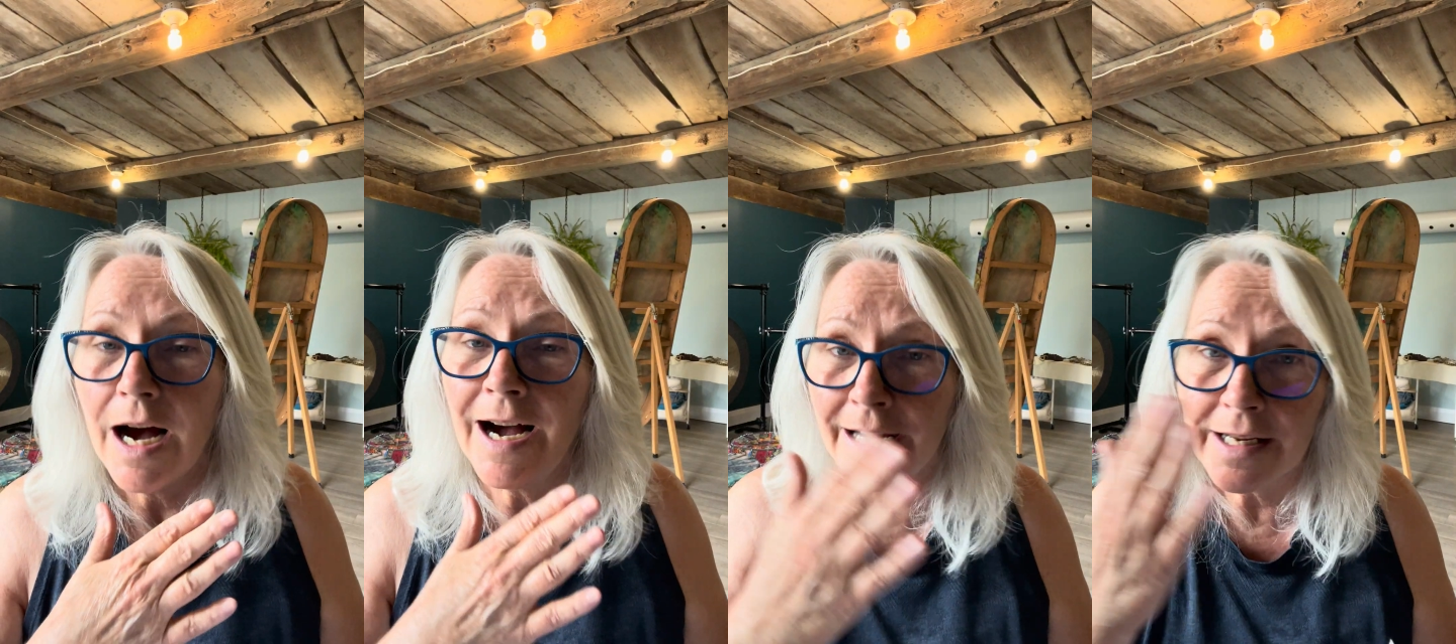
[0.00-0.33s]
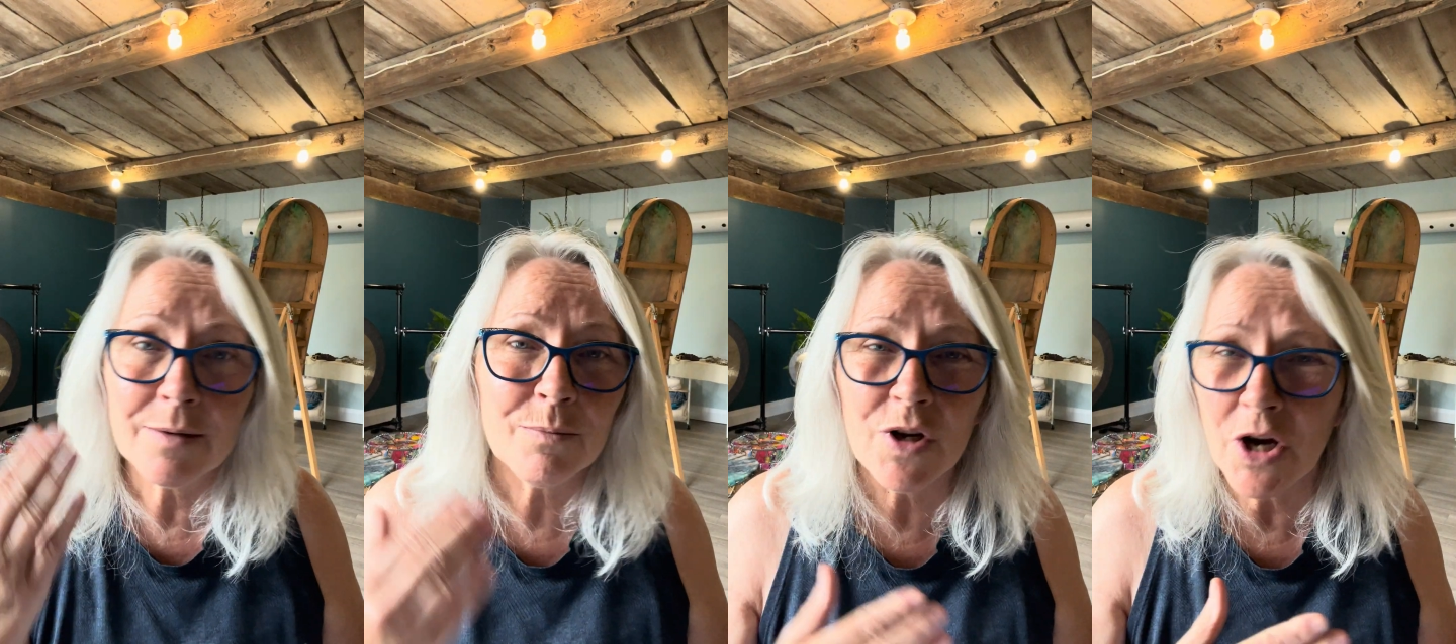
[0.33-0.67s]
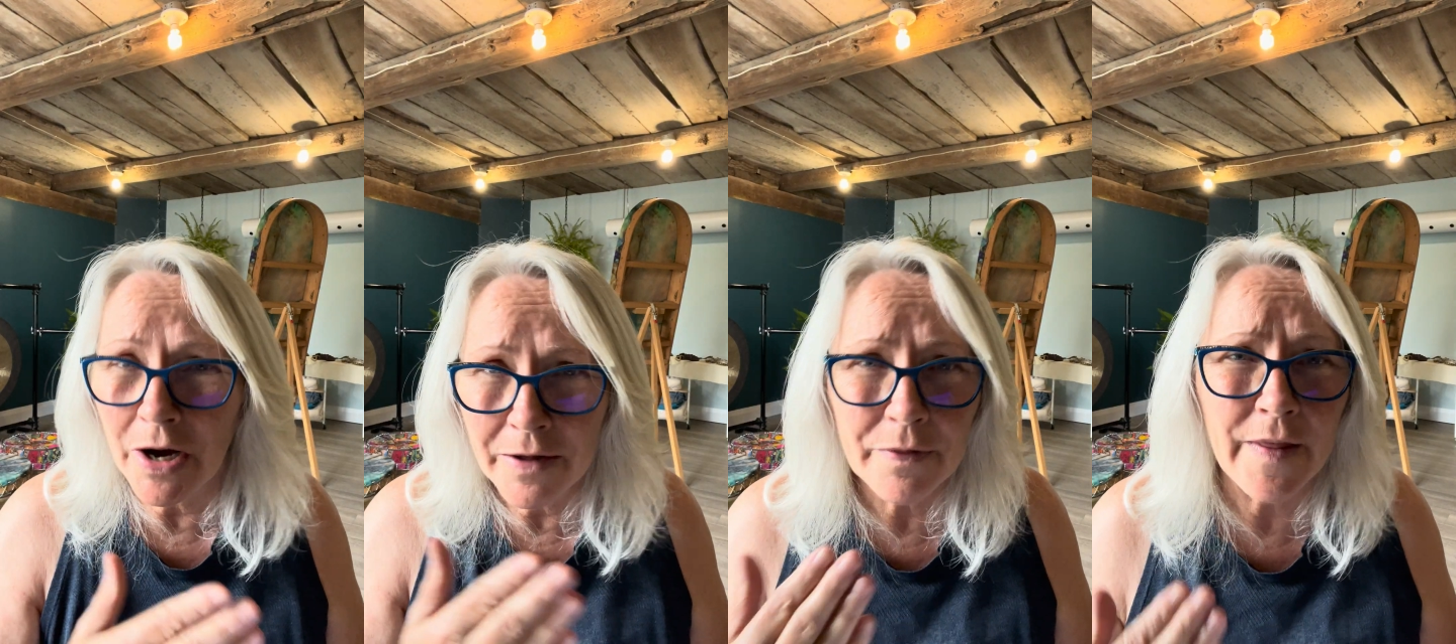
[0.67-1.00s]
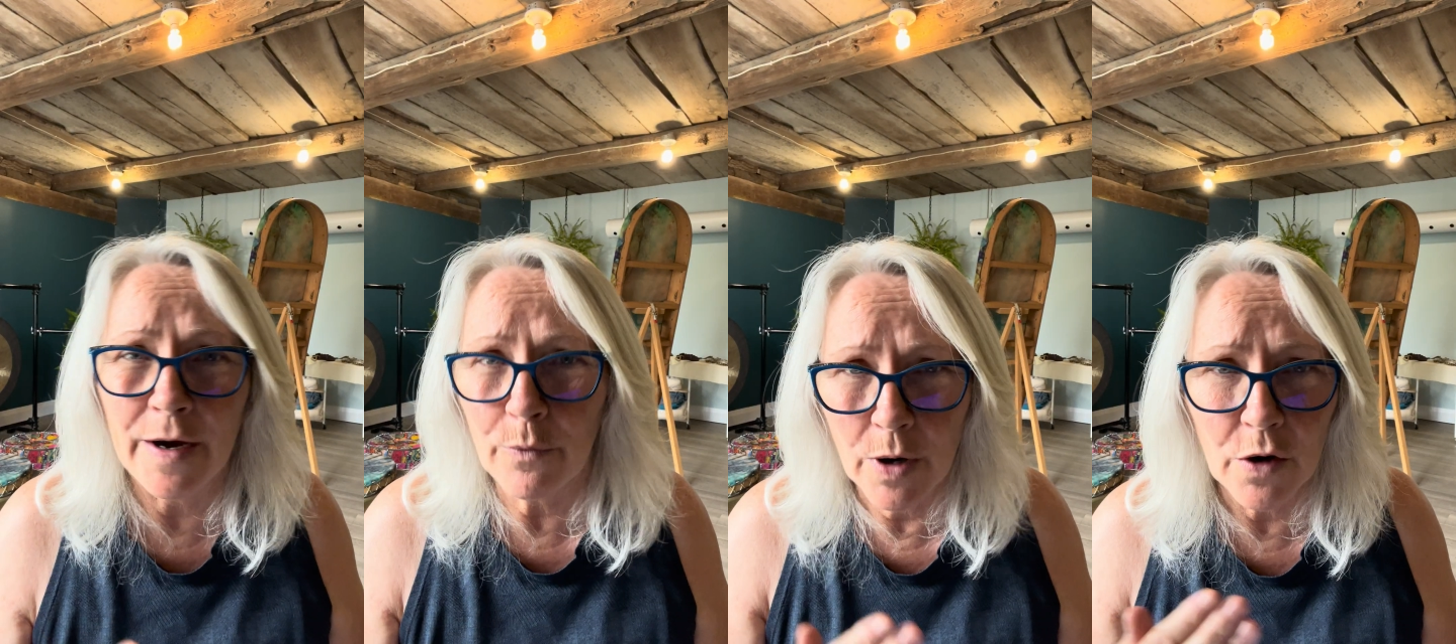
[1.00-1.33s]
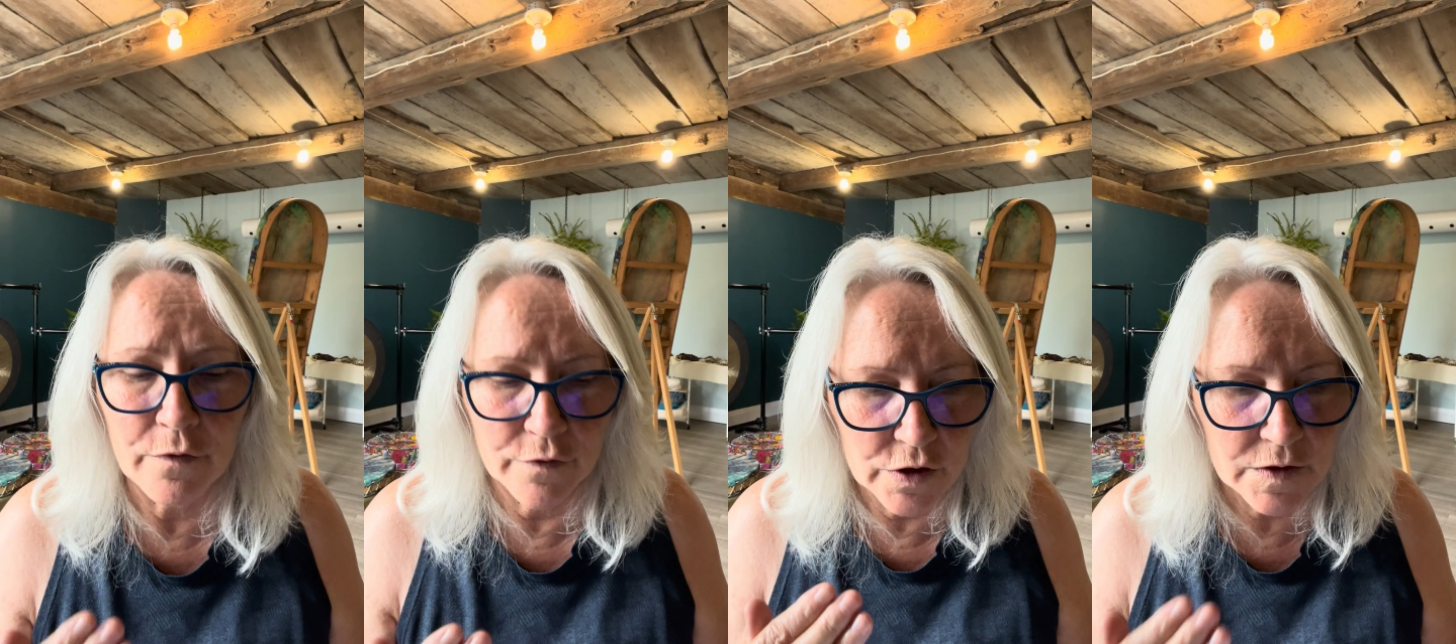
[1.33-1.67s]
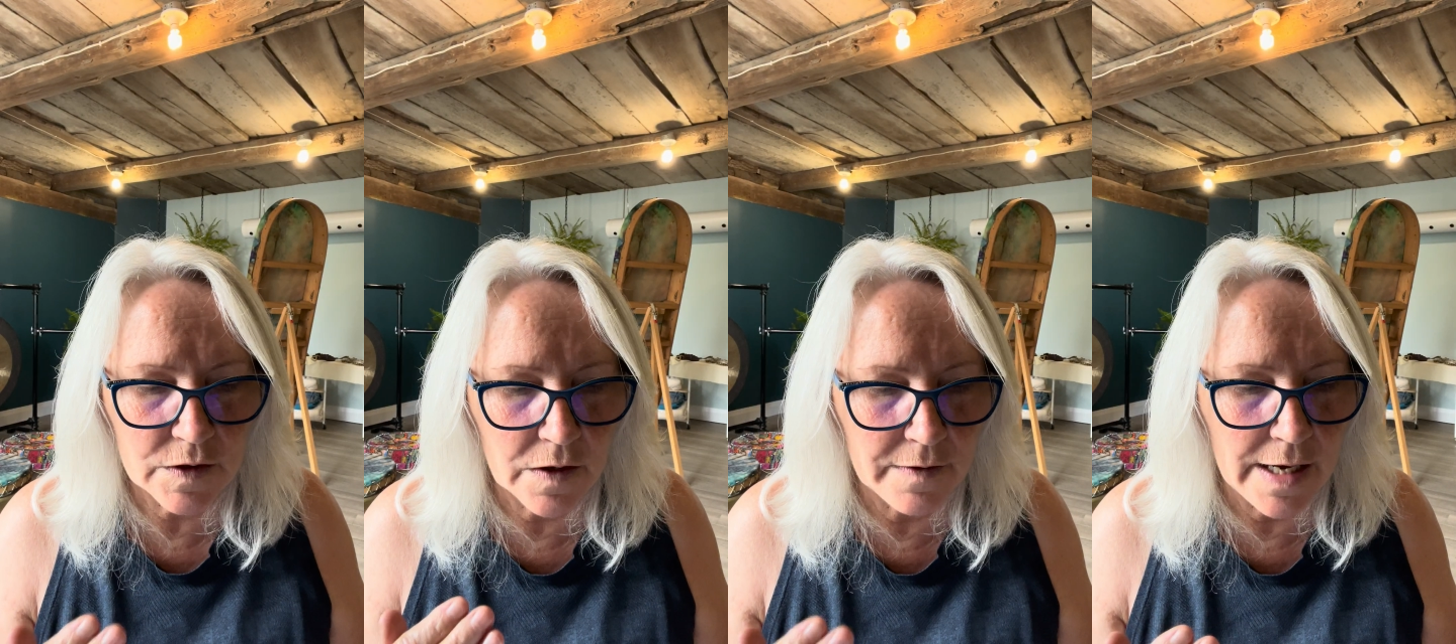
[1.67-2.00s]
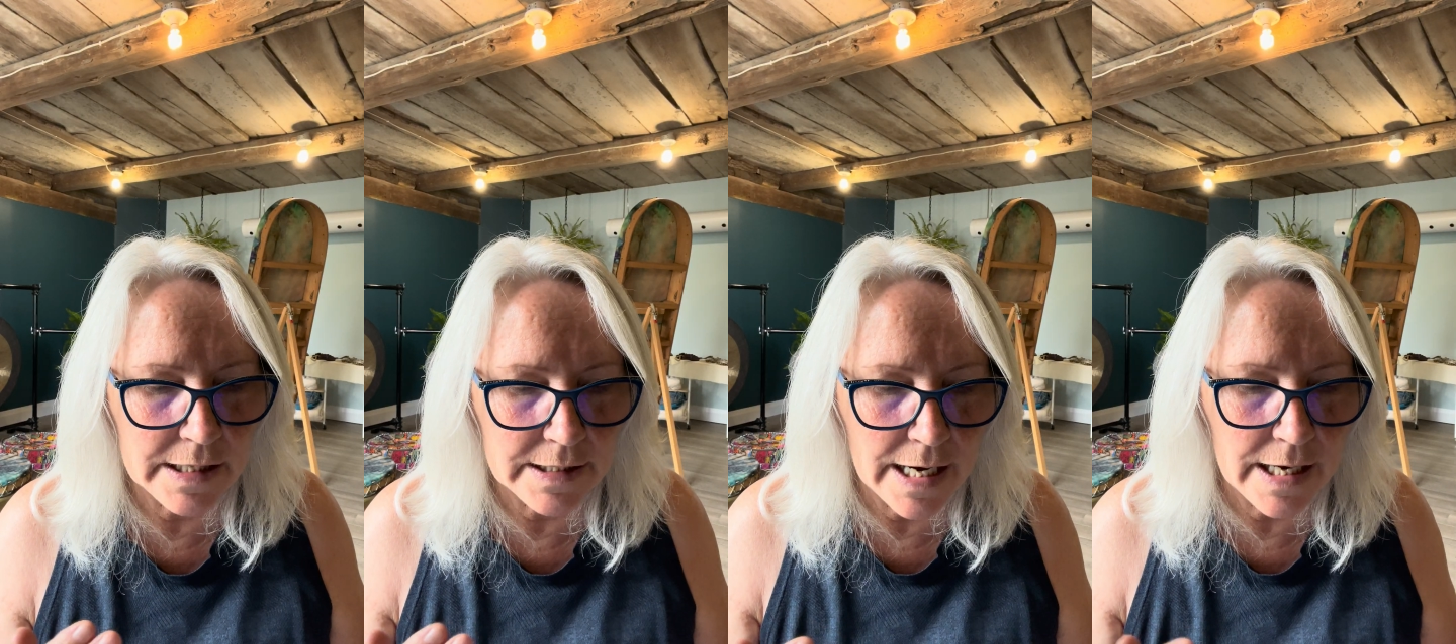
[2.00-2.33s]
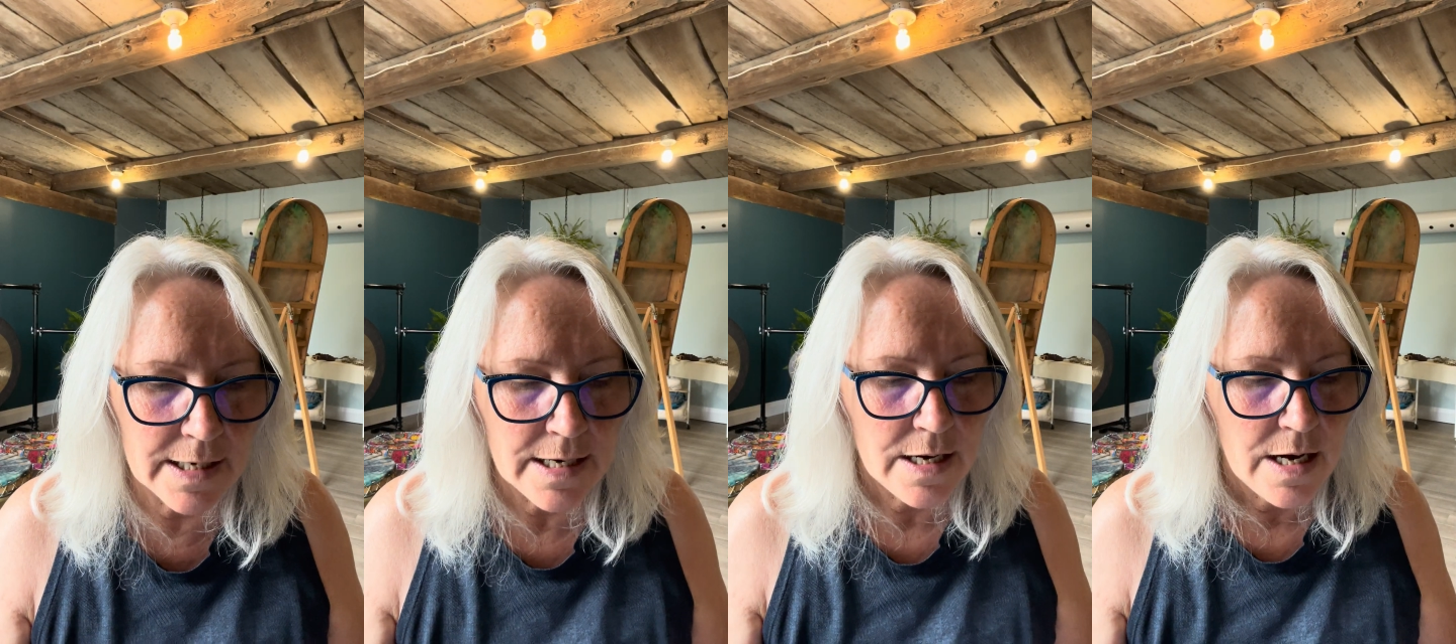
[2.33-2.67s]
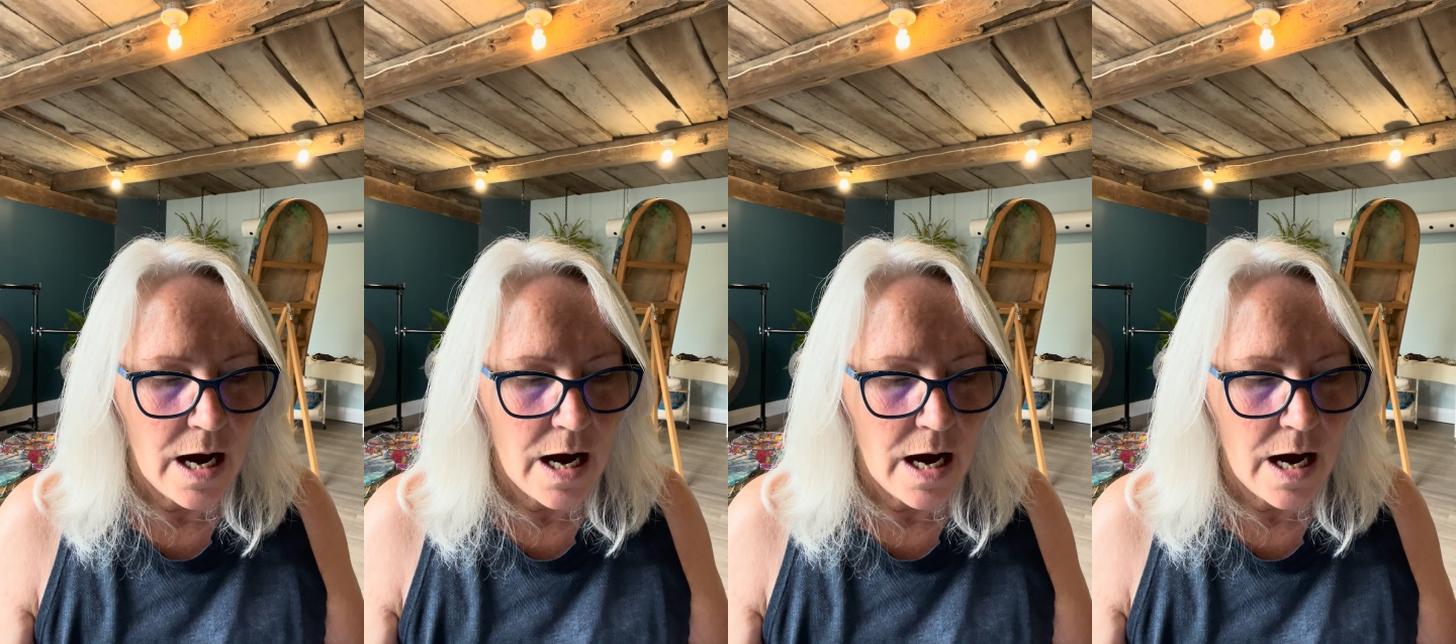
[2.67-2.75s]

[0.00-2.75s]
I am not that well versed on that yet,